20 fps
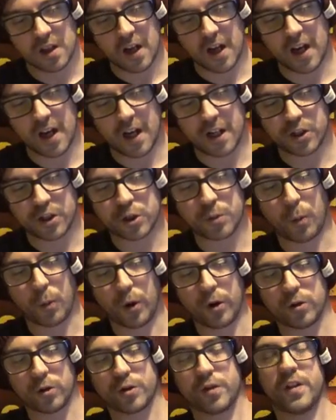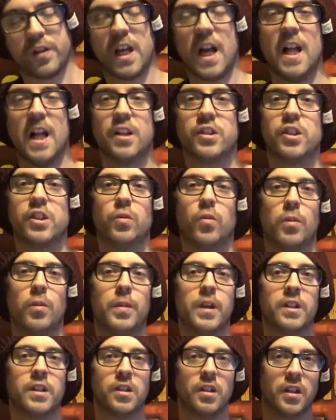Uh, spoilers of the Galaxy, where
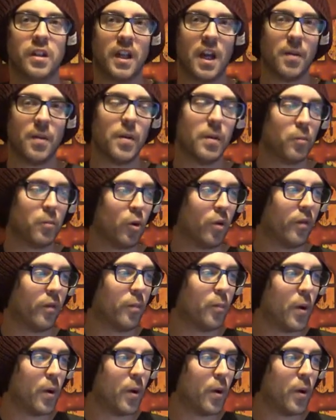basically they get a bit more of a